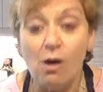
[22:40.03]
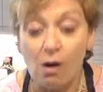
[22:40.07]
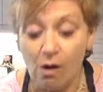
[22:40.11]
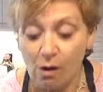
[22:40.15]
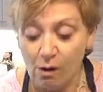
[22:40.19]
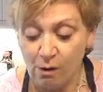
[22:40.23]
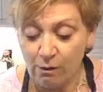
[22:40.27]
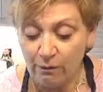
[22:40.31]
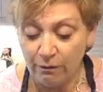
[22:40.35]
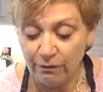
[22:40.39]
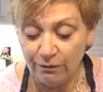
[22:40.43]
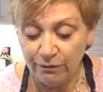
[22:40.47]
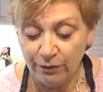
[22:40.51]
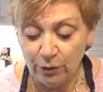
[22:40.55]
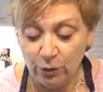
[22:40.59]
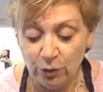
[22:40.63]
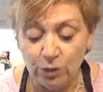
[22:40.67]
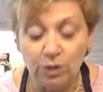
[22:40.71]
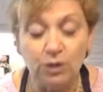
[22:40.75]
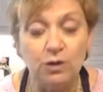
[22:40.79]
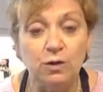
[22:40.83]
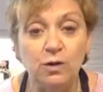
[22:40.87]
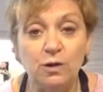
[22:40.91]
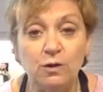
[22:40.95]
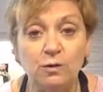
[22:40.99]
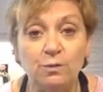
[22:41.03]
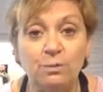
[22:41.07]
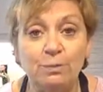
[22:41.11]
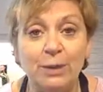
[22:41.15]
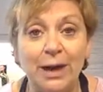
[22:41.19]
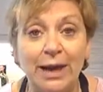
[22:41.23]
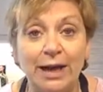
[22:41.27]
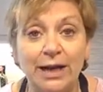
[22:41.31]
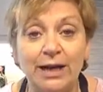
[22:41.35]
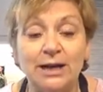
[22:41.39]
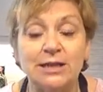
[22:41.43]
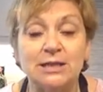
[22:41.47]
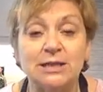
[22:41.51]
of food that you've
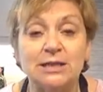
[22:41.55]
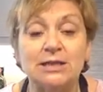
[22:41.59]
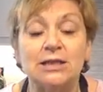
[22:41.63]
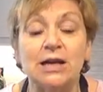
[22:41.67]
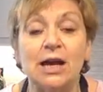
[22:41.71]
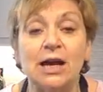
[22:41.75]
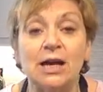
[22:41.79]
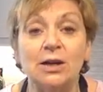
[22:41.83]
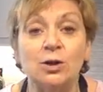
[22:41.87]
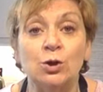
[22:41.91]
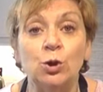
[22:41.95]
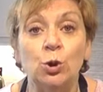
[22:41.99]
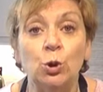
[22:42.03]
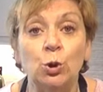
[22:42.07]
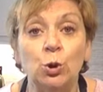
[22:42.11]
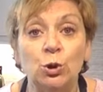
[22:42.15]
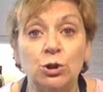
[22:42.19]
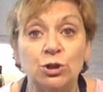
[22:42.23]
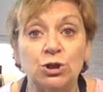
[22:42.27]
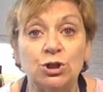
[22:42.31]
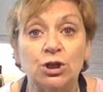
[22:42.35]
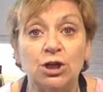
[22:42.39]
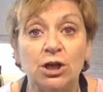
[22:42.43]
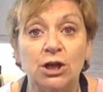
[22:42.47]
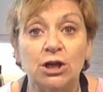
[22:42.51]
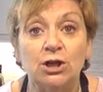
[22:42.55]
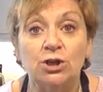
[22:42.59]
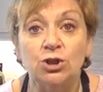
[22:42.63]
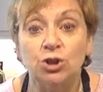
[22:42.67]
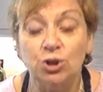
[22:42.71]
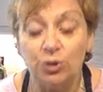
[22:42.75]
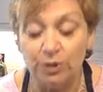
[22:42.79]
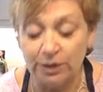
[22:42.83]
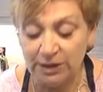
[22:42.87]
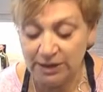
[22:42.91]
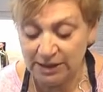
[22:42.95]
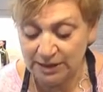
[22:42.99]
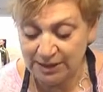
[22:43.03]
baked and cooked
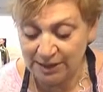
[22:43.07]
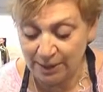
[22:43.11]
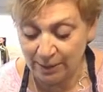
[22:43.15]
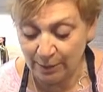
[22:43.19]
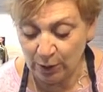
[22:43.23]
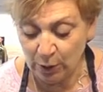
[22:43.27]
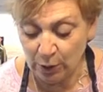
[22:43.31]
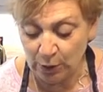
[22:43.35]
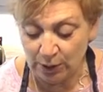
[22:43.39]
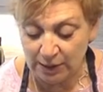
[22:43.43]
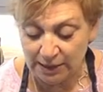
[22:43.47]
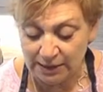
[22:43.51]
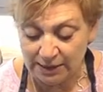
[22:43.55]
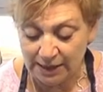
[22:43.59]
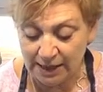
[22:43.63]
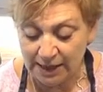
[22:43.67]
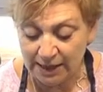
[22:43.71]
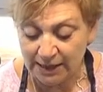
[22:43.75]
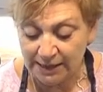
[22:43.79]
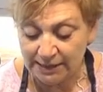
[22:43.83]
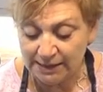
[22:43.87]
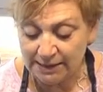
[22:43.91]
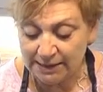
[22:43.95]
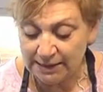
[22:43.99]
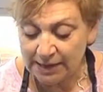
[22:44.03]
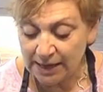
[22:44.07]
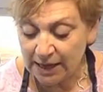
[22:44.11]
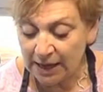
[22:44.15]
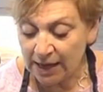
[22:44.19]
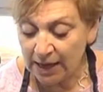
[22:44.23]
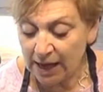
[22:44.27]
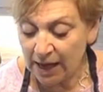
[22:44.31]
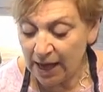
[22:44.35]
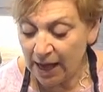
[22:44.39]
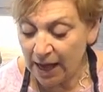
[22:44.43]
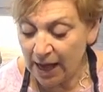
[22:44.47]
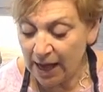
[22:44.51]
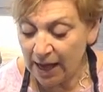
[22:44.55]
during the summer holidays,
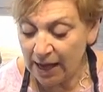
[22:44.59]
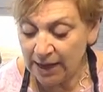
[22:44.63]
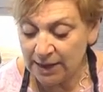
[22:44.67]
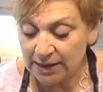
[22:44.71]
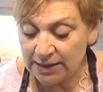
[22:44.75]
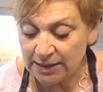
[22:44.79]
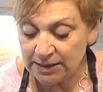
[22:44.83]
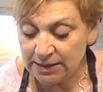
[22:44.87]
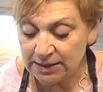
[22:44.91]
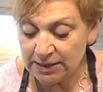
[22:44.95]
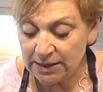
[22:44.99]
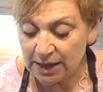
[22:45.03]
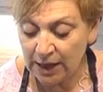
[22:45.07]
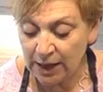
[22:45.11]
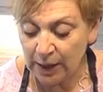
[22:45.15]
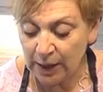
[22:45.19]
and